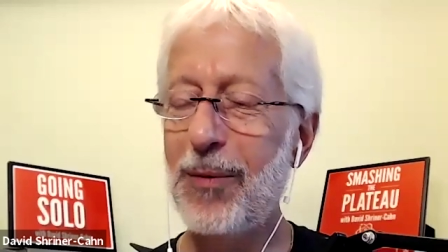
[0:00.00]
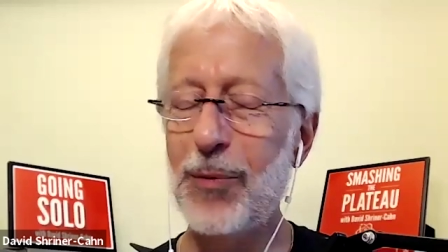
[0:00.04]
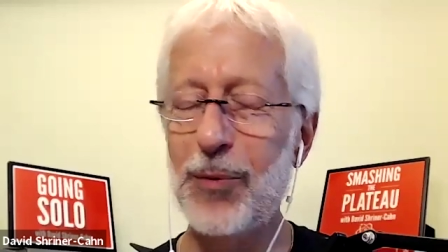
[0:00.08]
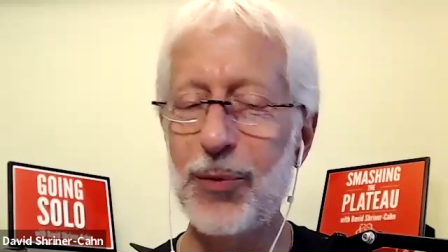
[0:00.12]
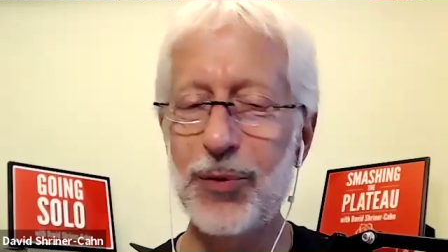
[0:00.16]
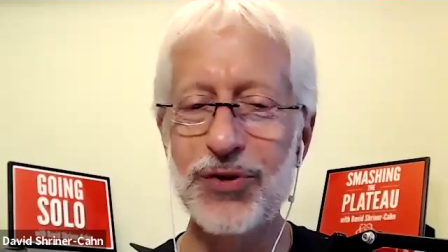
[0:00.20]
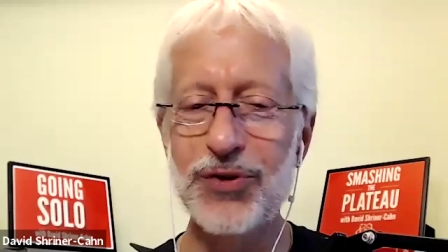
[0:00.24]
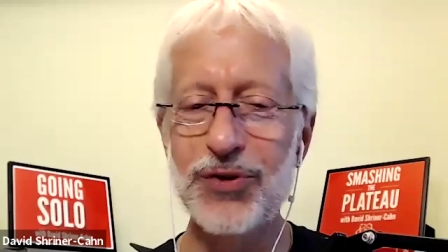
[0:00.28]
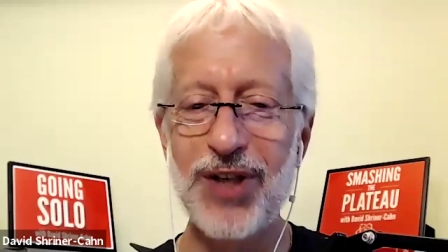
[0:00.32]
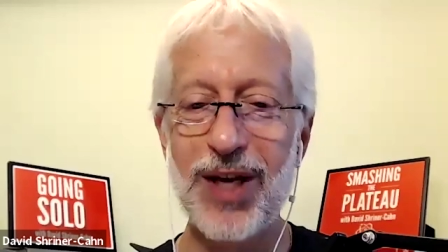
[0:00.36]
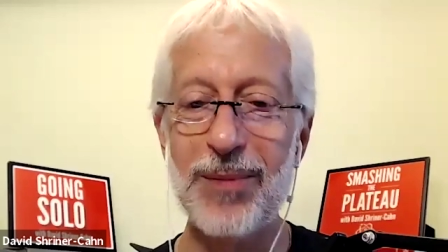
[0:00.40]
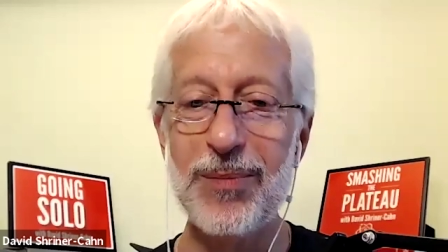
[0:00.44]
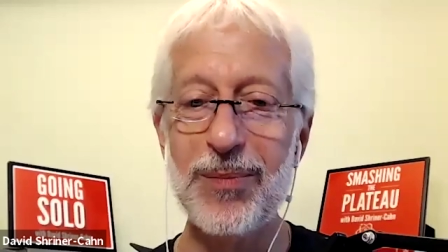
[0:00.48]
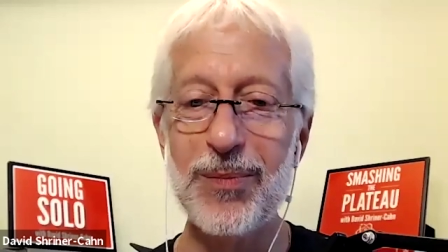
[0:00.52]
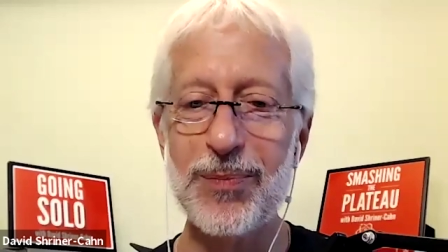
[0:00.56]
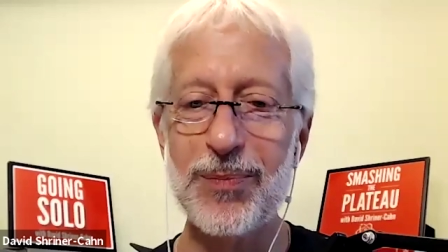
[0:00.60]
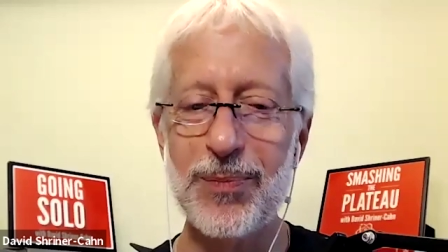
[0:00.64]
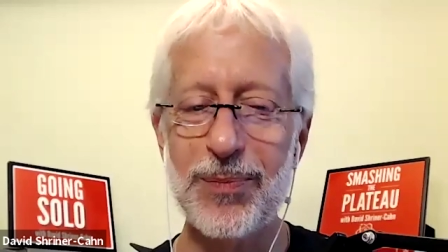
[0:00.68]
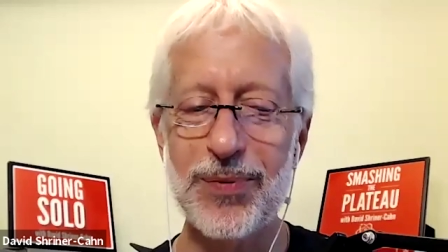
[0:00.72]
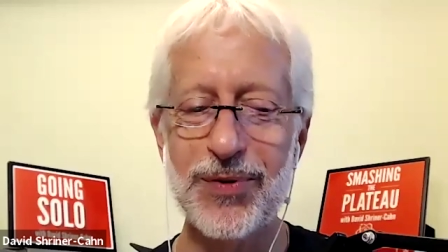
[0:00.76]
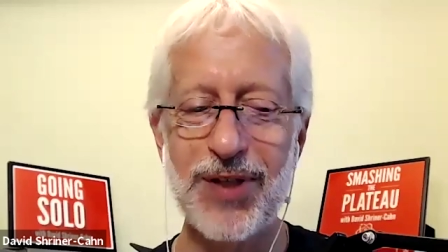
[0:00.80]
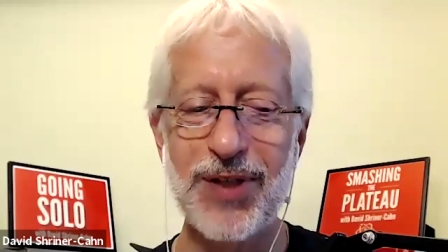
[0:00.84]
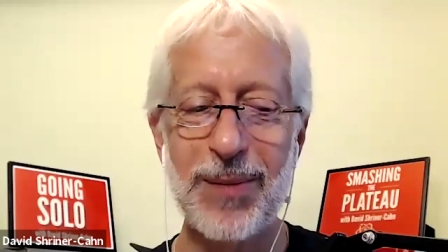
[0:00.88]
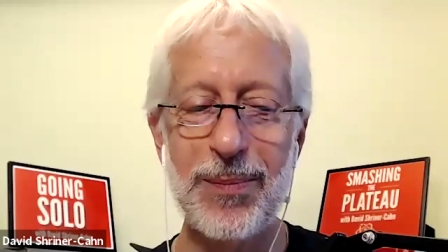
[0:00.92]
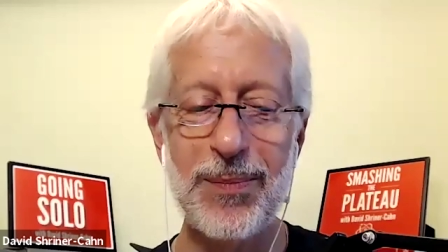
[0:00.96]
some
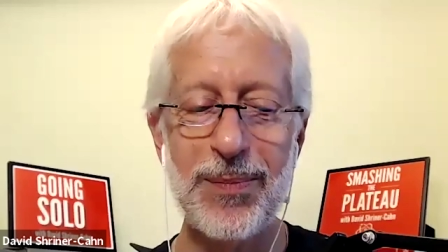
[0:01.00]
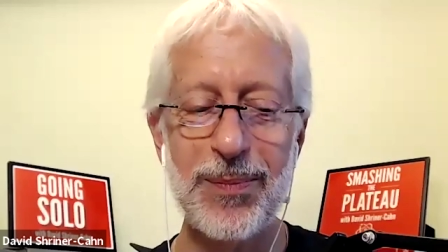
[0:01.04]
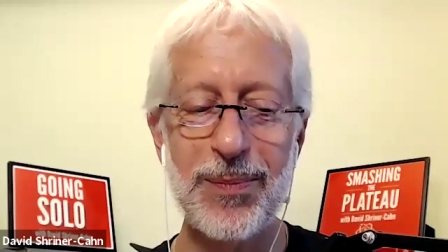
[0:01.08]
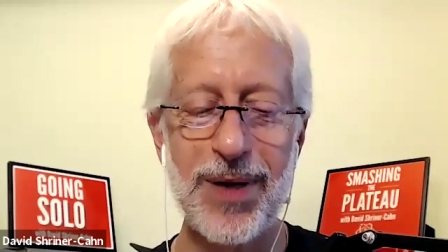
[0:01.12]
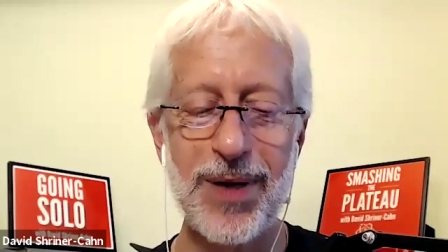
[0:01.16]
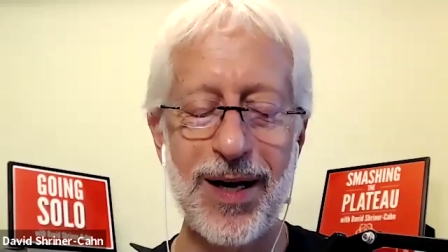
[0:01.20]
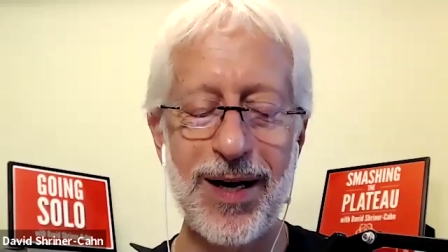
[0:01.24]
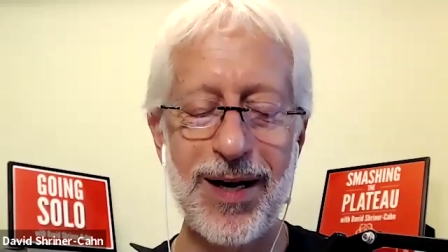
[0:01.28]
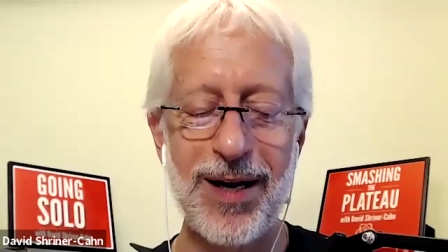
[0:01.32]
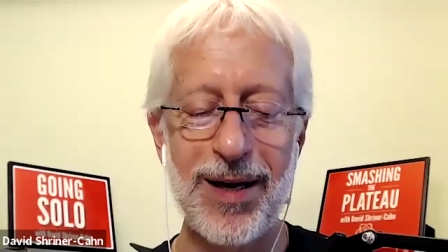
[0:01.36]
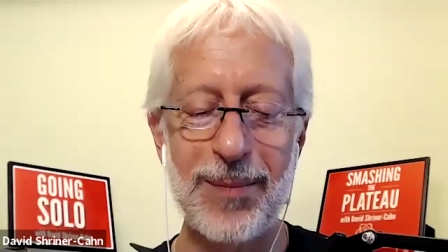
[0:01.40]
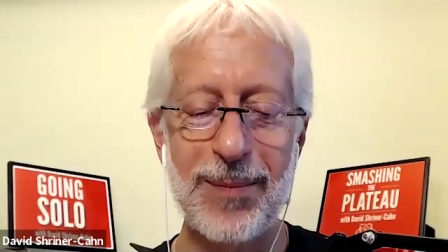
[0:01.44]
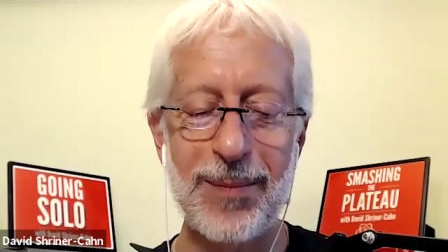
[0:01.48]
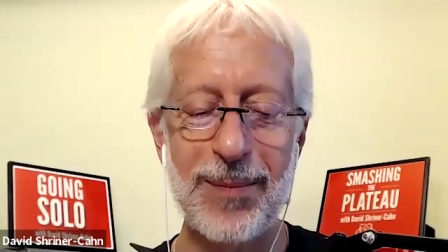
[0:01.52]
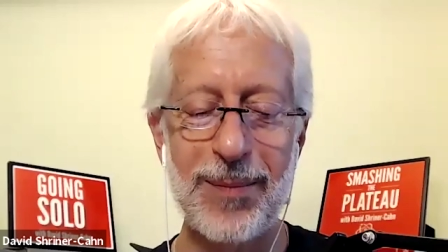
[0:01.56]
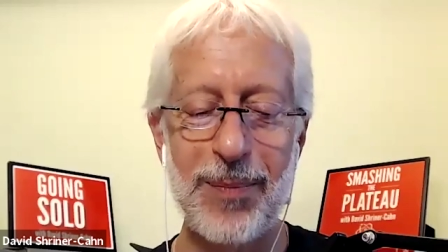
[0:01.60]
some uh,